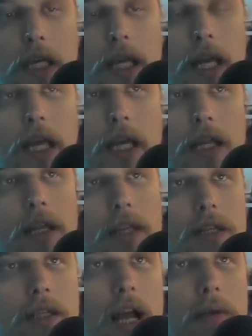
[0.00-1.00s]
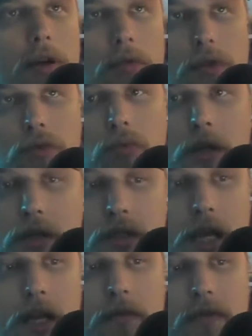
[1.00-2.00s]
getting into this time period with real
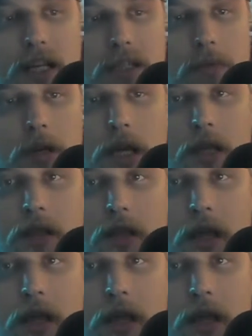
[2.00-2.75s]
estate investment